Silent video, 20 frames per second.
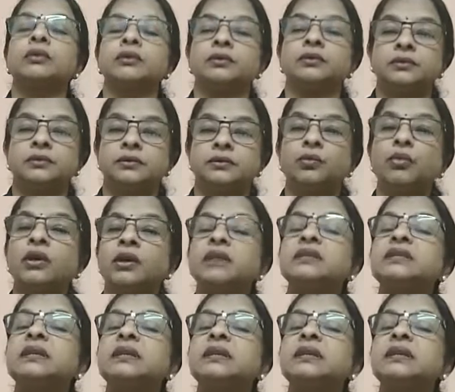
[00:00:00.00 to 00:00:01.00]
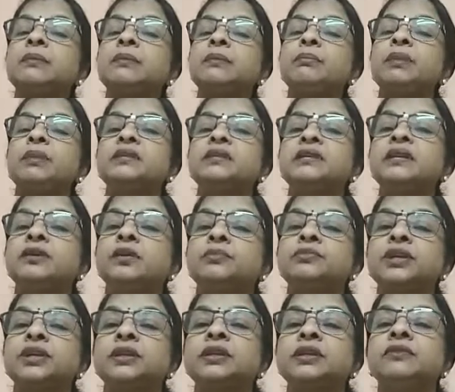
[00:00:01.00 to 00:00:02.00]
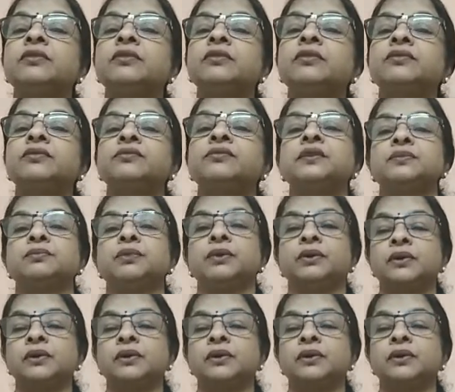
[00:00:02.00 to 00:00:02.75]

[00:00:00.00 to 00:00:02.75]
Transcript: What is the basic objective of this book?